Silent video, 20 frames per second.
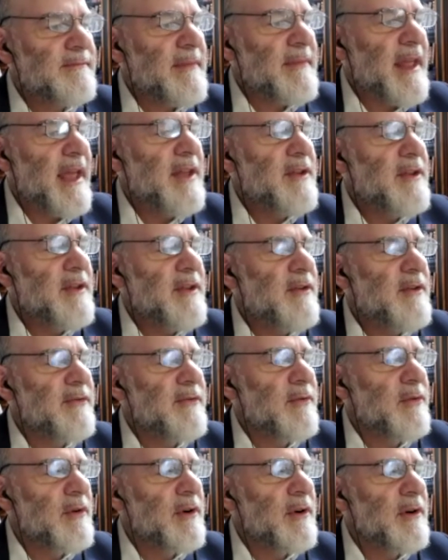and use
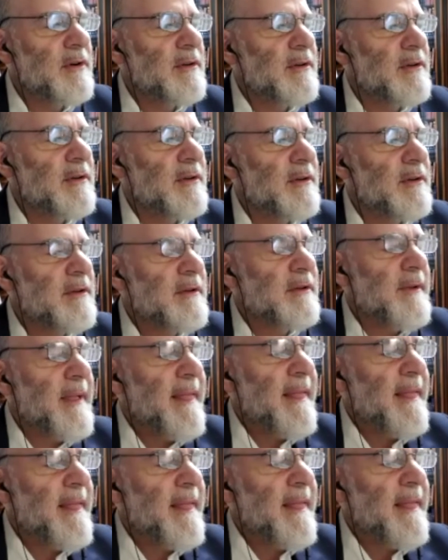for
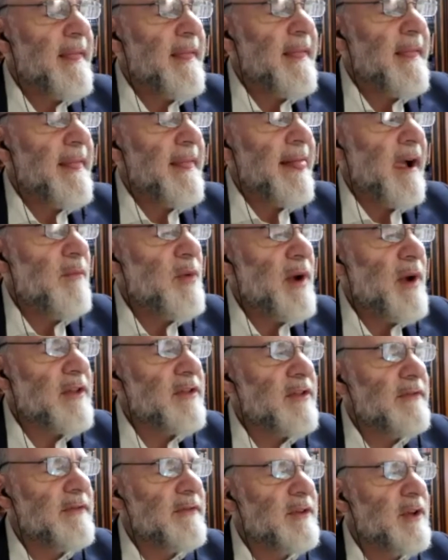
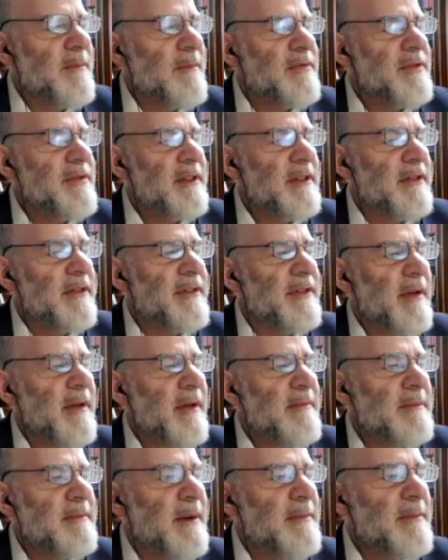wicks.
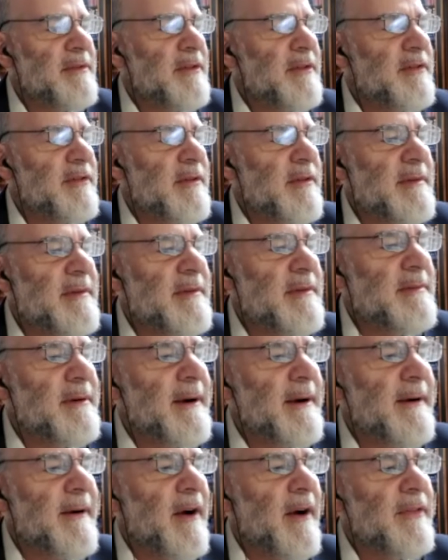
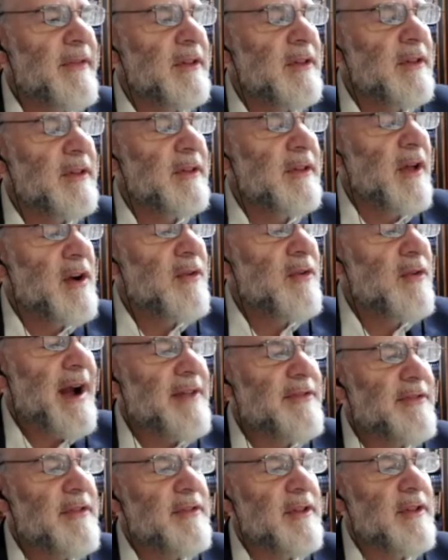Midbar are the long
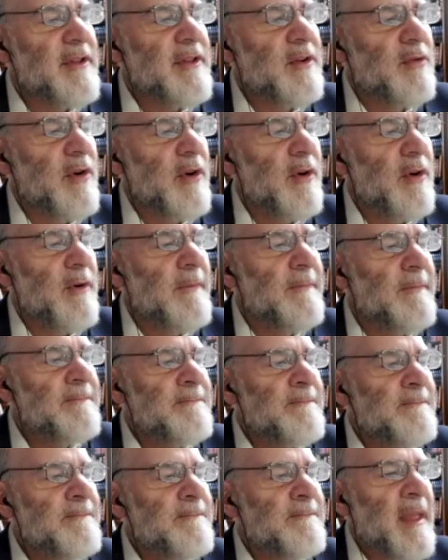grasses that grow
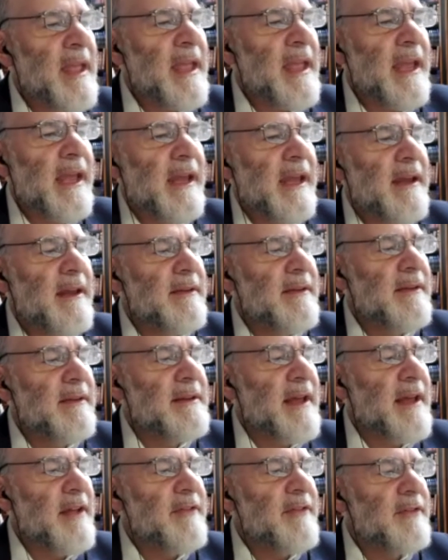in the
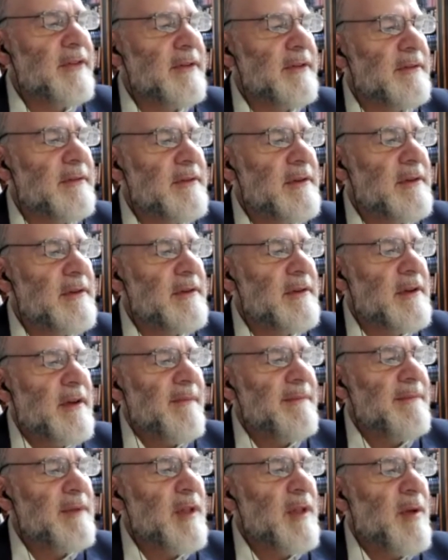desert.
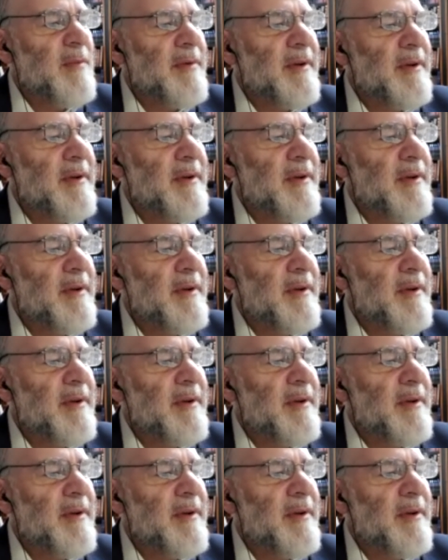Moss